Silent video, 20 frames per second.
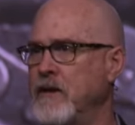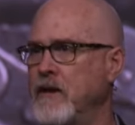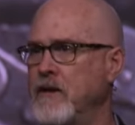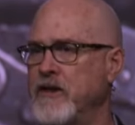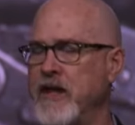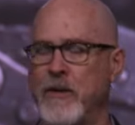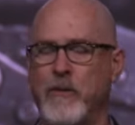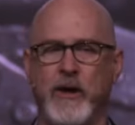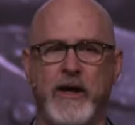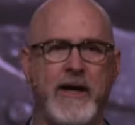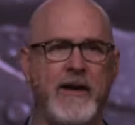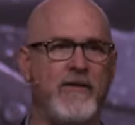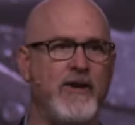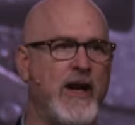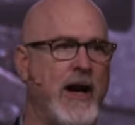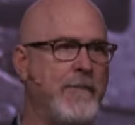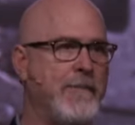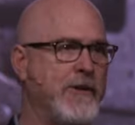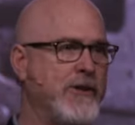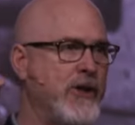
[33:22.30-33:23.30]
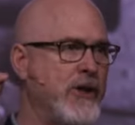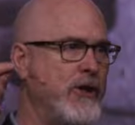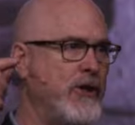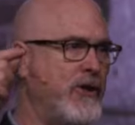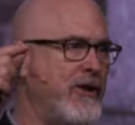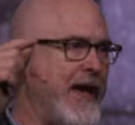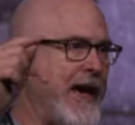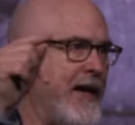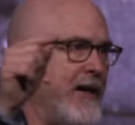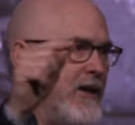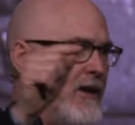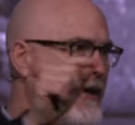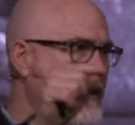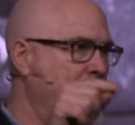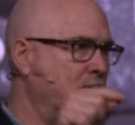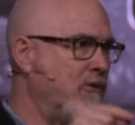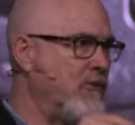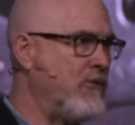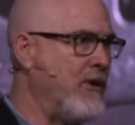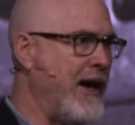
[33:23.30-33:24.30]
And I want to give you an opportunity to do that
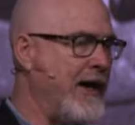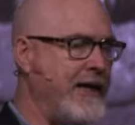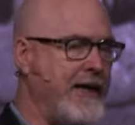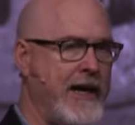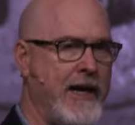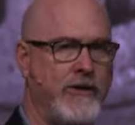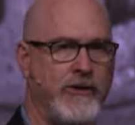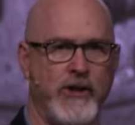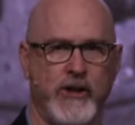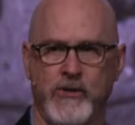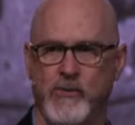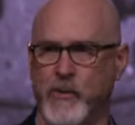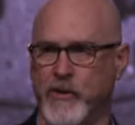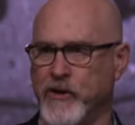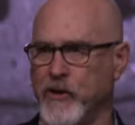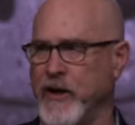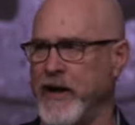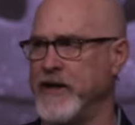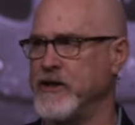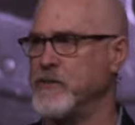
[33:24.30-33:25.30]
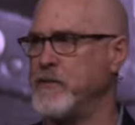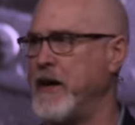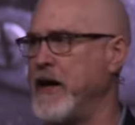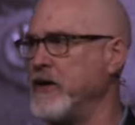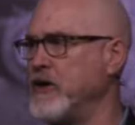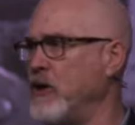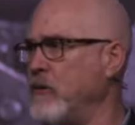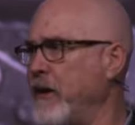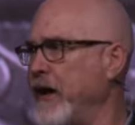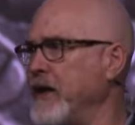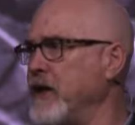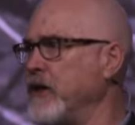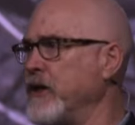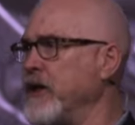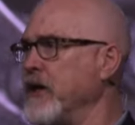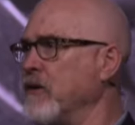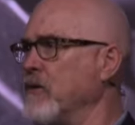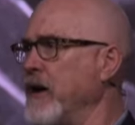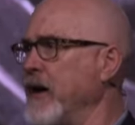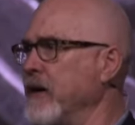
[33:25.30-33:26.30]
right now, just with your heads bowed, nobody
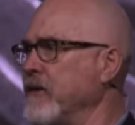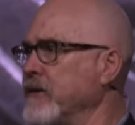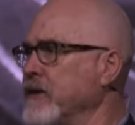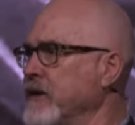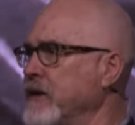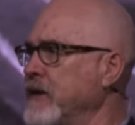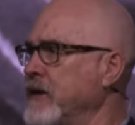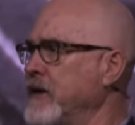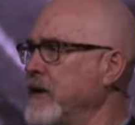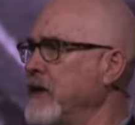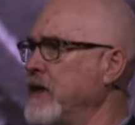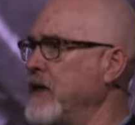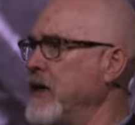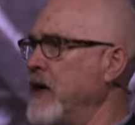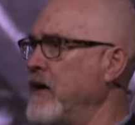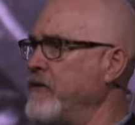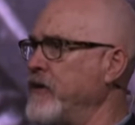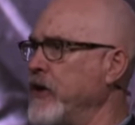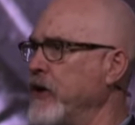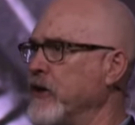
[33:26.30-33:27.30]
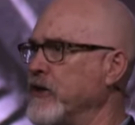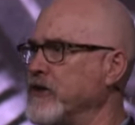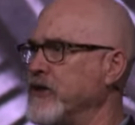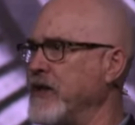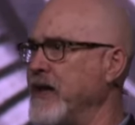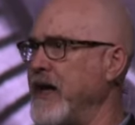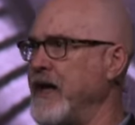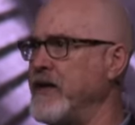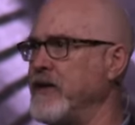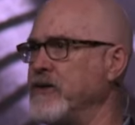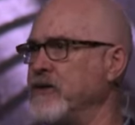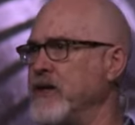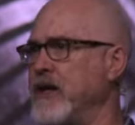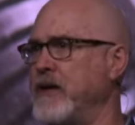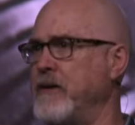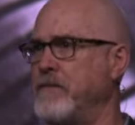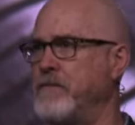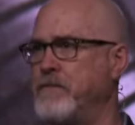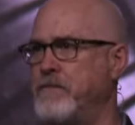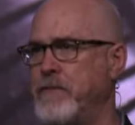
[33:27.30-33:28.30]
looking around. If you're here today and you
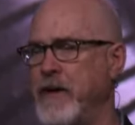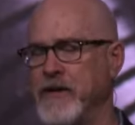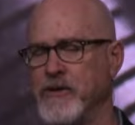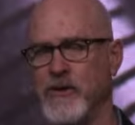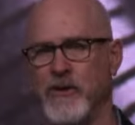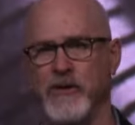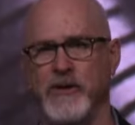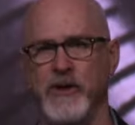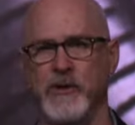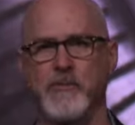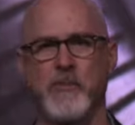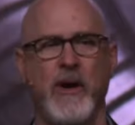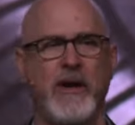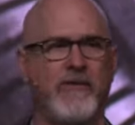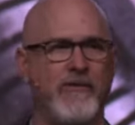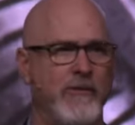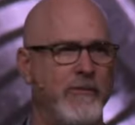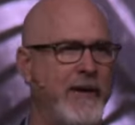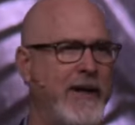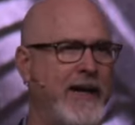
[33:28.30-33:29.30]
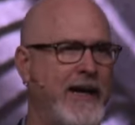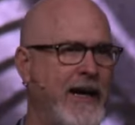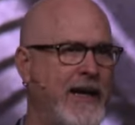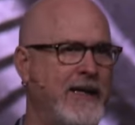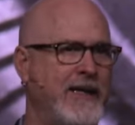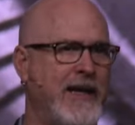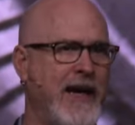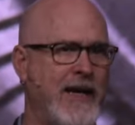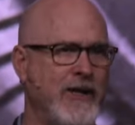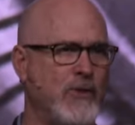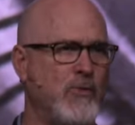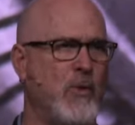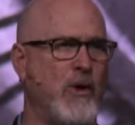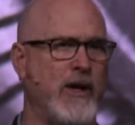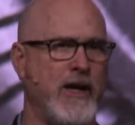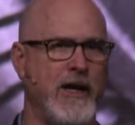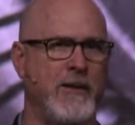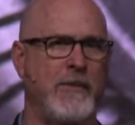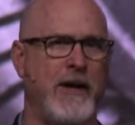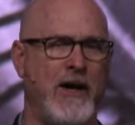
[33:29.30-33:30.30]
say, Pastor, just pray for me, I, God's
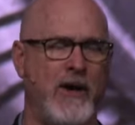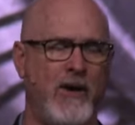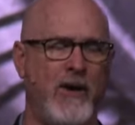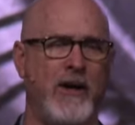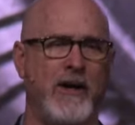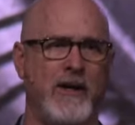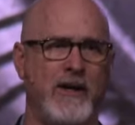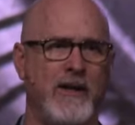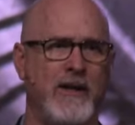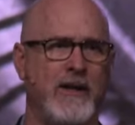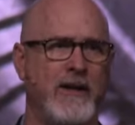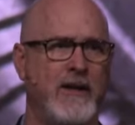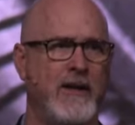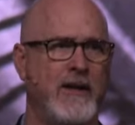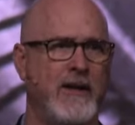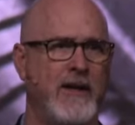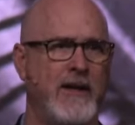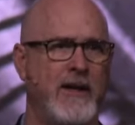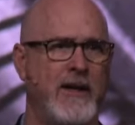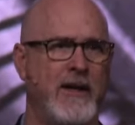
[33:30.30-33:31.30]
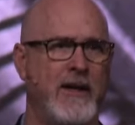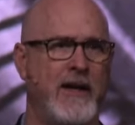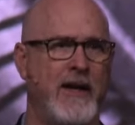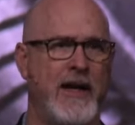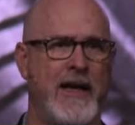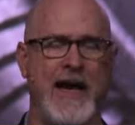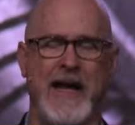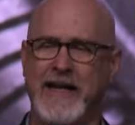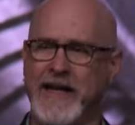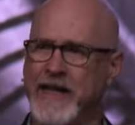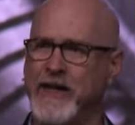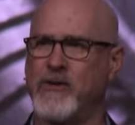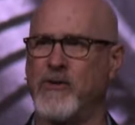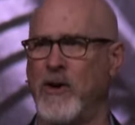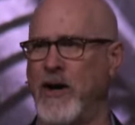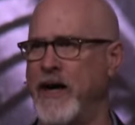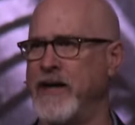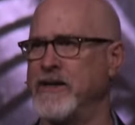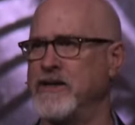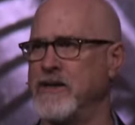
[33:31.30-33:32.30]
working in my heart, and I need
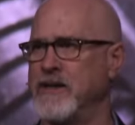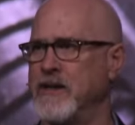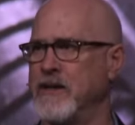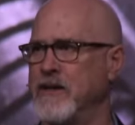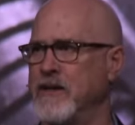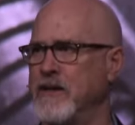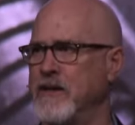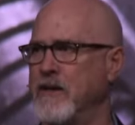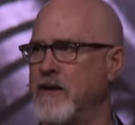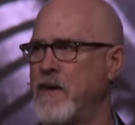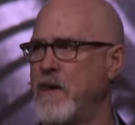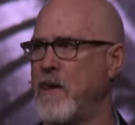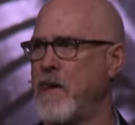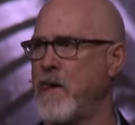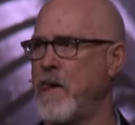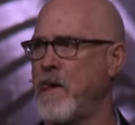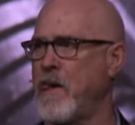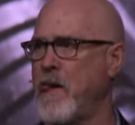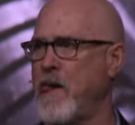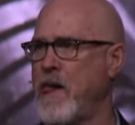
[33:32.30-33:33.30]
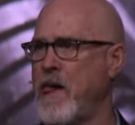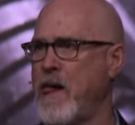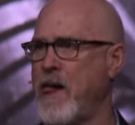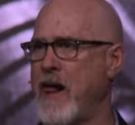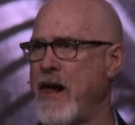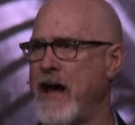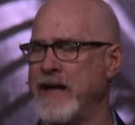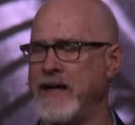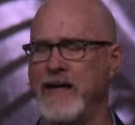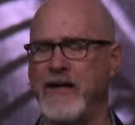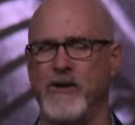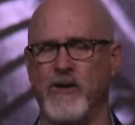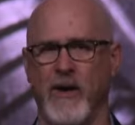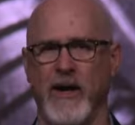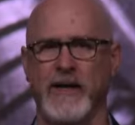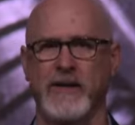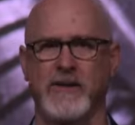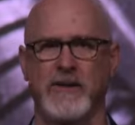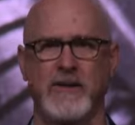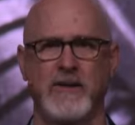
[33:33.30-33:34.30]
Christ. I need
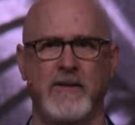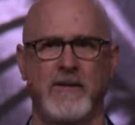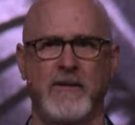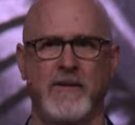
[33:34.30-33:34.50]
Christ.